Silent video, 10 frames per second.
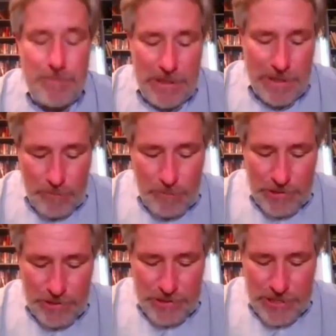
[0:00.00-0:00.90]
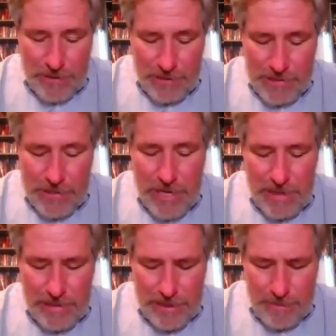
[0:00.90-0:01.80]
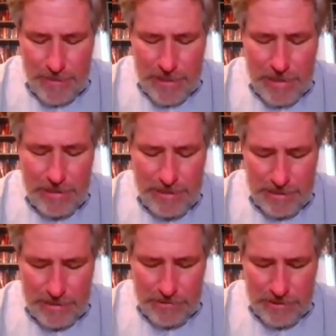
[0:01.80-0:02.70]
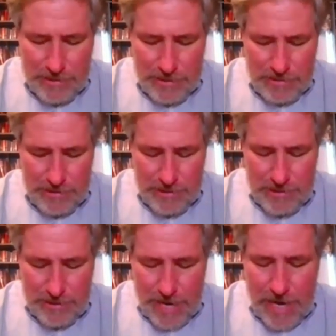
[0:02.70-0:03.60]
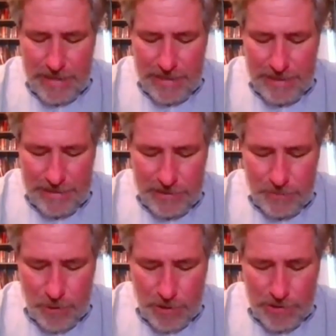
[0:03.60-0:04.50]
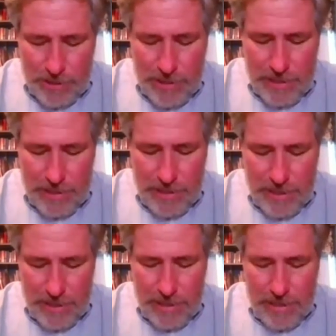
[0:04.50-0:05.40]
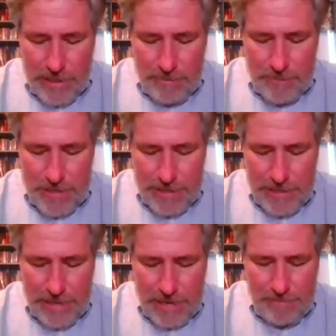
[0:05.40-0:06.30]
something that we should cherish. Let me. Uh, there's a there's a slide I think that's worth uh, uh, picking